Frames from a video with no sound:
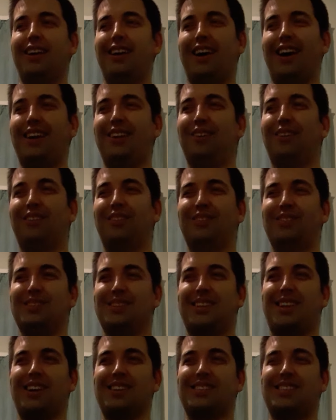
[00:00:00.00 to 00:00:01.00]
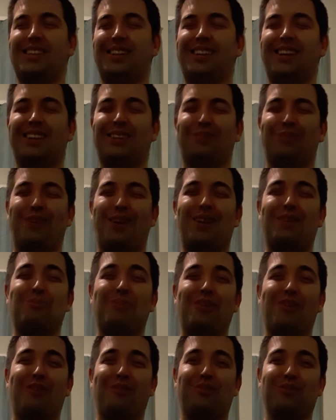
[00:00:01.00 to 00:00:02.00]
I know it was a costly thing to follow
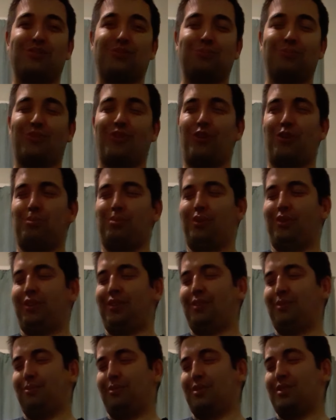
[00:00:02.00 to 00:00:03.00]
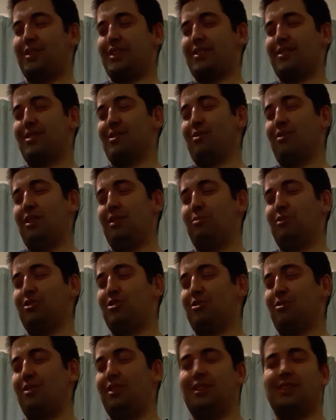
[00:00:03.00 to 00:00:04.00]
me over to more, but we're slowly but
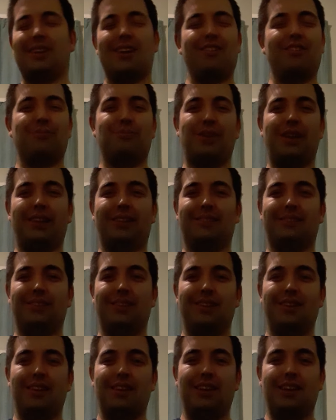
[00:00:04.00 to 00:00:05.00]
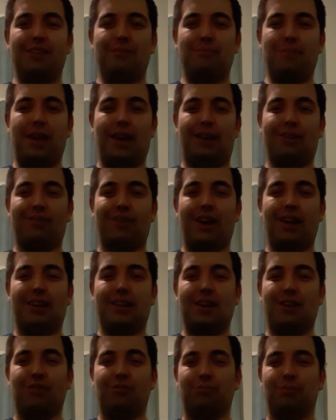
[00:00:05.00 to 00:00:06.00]
surely starting to make make it right
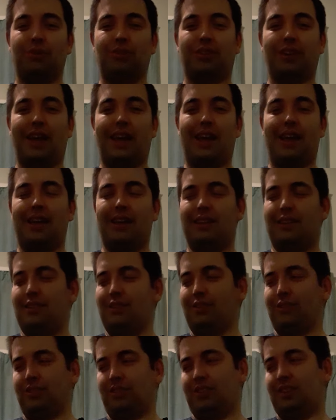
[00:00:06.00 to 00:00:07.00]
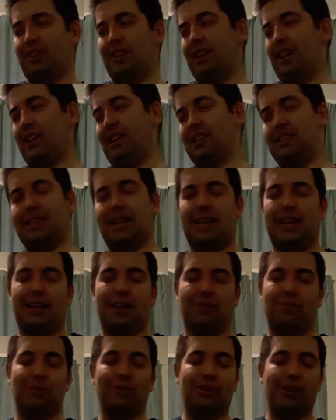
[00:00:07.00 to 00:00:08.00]
now. But uh, look, like I said,
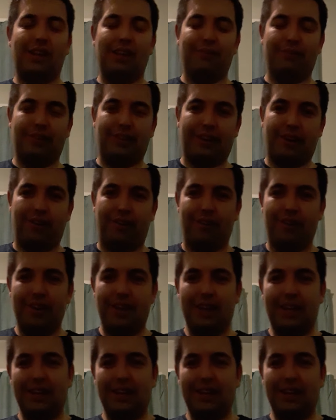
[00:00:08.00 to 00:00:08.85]
I'm going to leave it there.